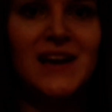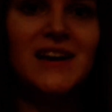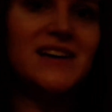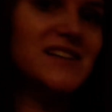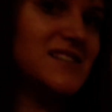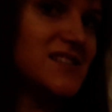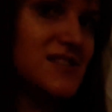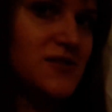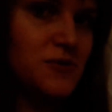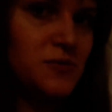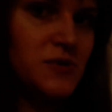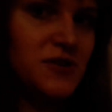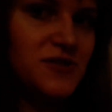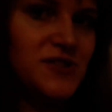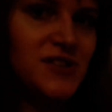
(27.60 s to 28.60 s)
It's still
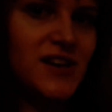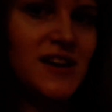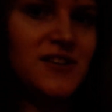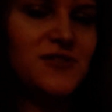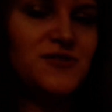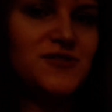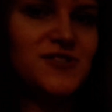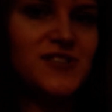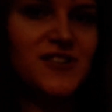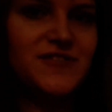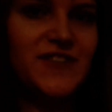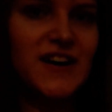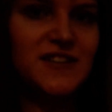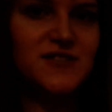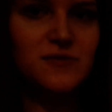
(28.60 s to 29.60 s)
weird to get used to the
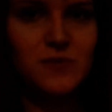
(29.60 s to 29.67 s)
fact of